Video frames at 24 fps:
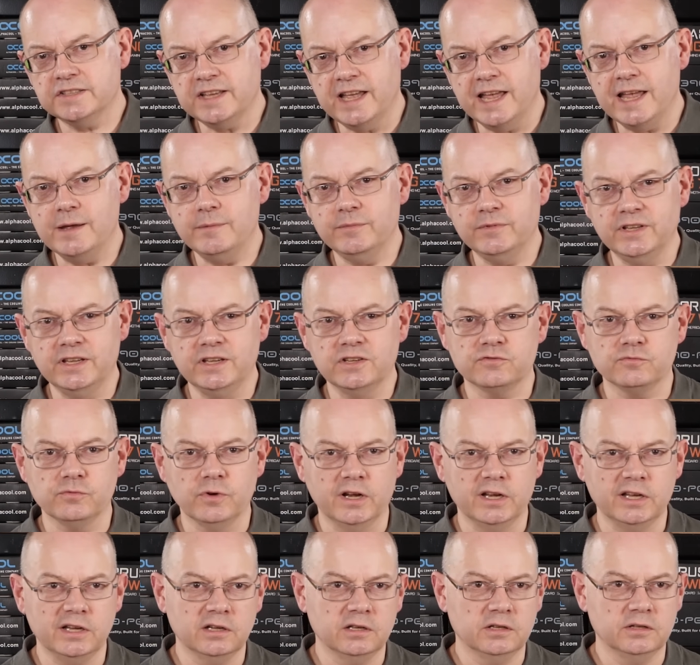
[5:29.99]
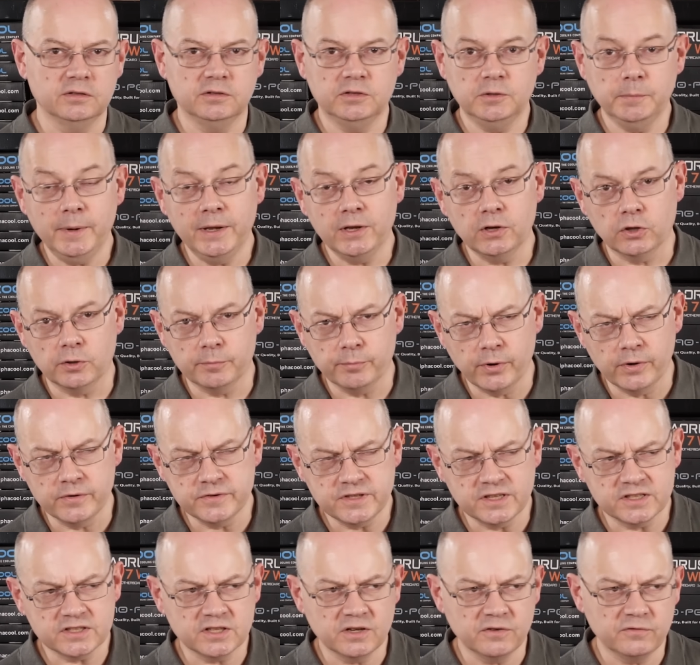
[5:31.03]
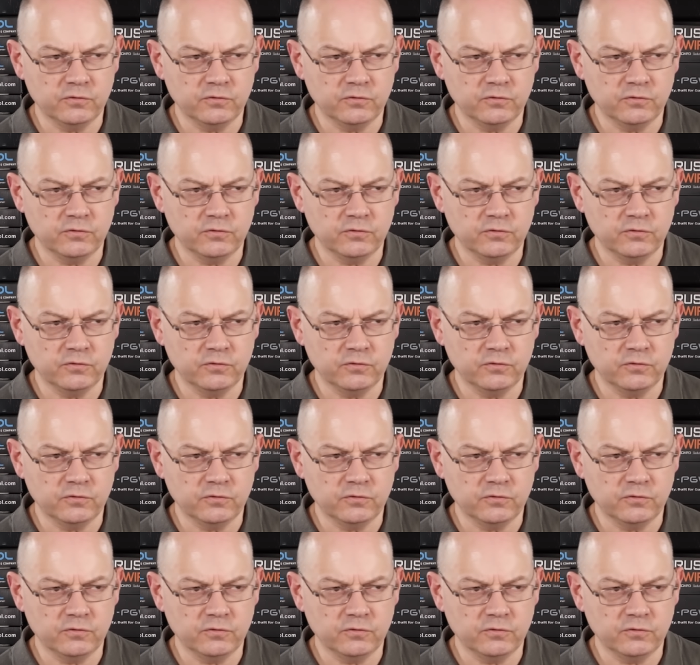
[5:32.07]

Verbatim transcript: AMD is running at, depending on the processor,